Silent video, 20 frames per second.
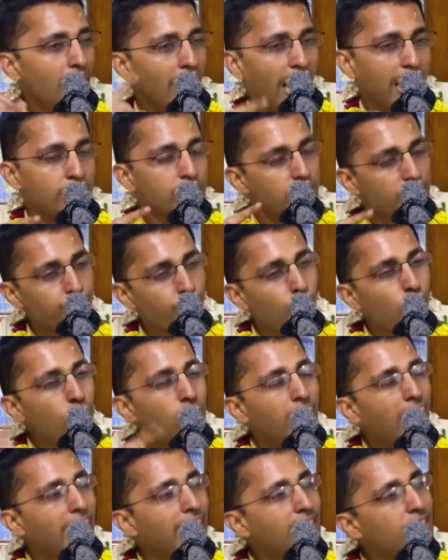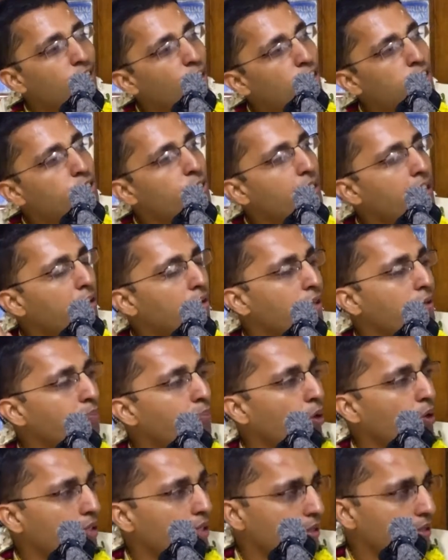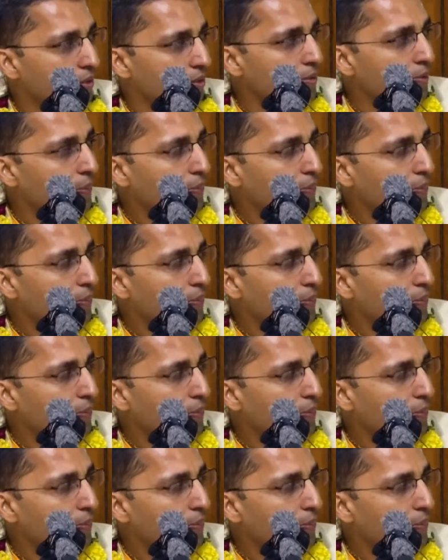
Actually moonlight is also equally important.